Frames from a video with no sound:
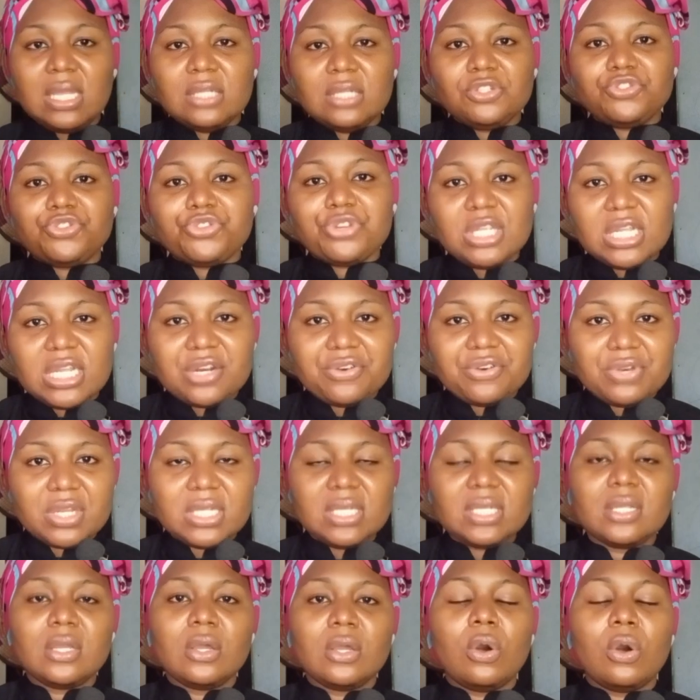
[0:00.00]

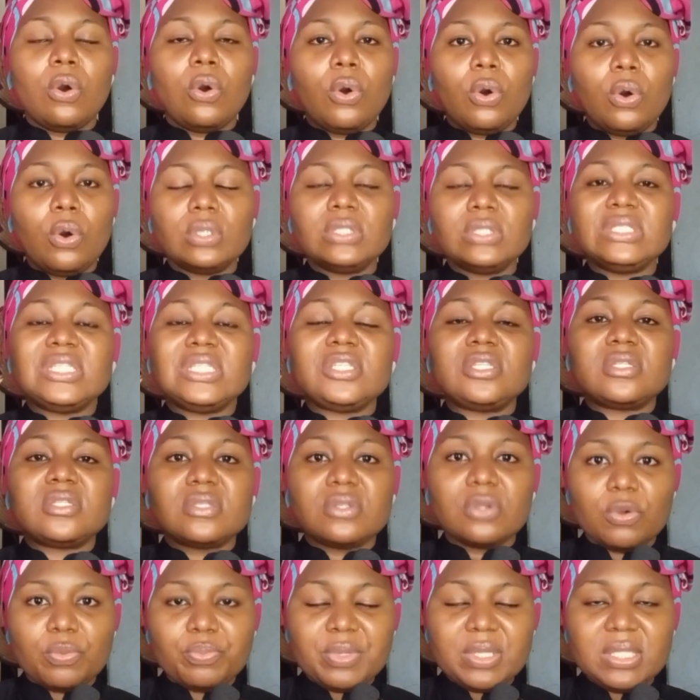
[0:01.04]
triggering or
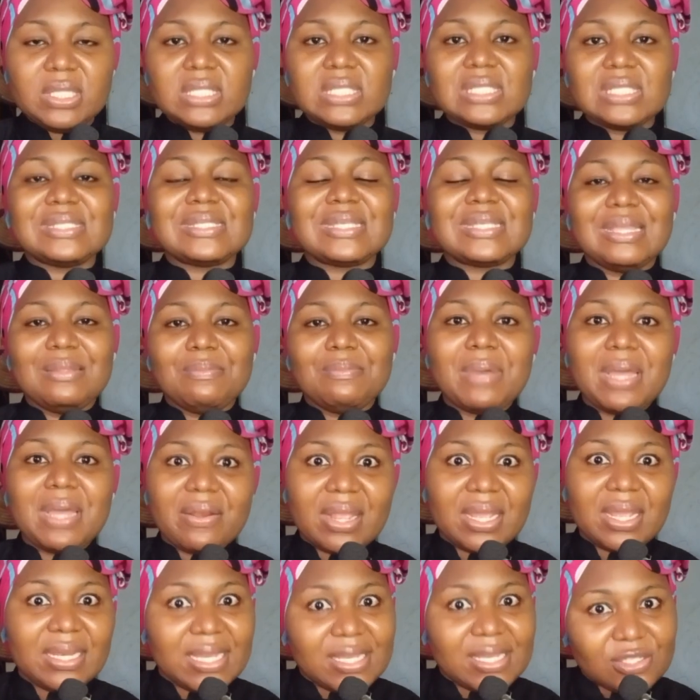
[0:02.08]
disturbing the skin
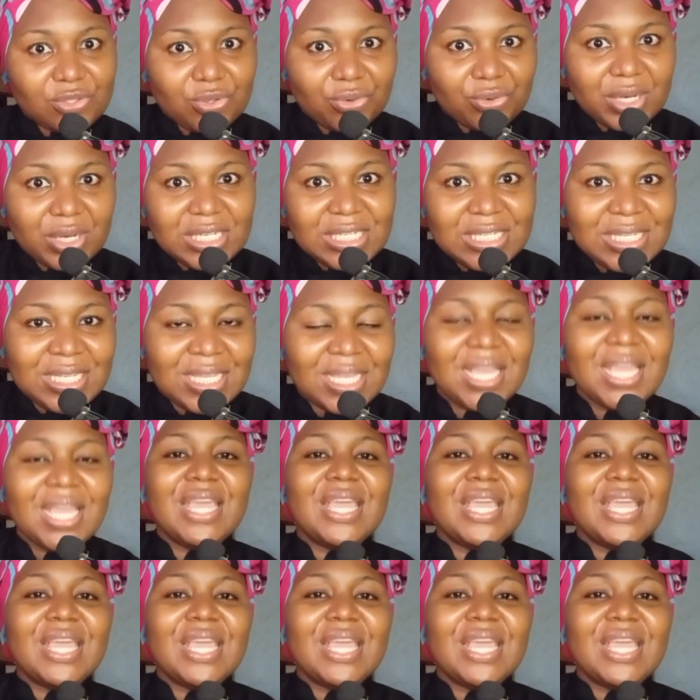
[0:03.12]
barrier that is already